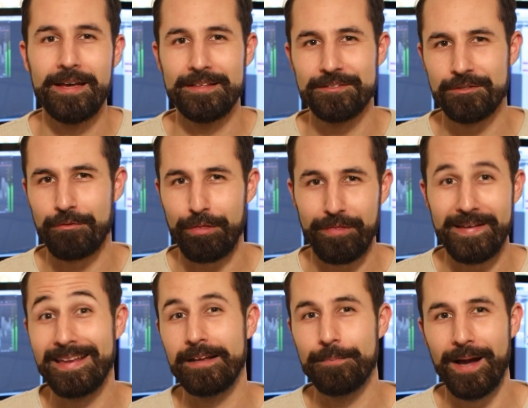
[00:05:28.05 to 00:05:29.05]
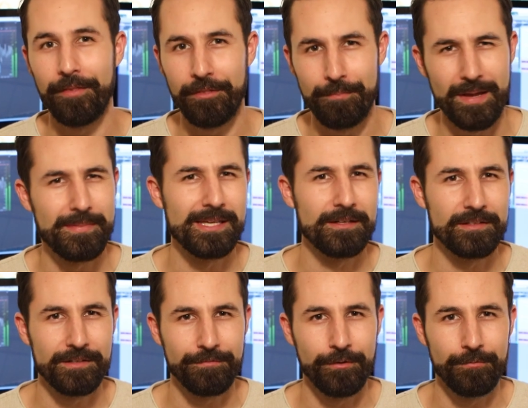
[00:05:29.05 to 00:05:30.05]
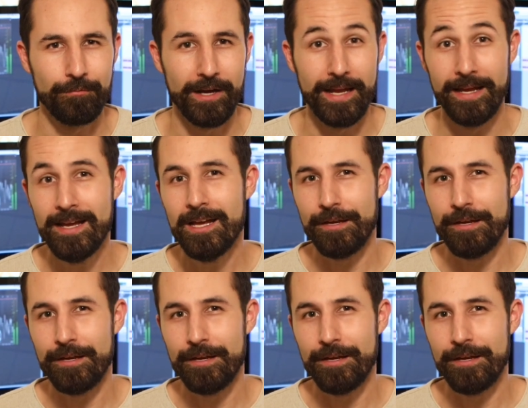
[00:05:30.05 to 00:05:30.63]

and start thinking about them maybe in a different way.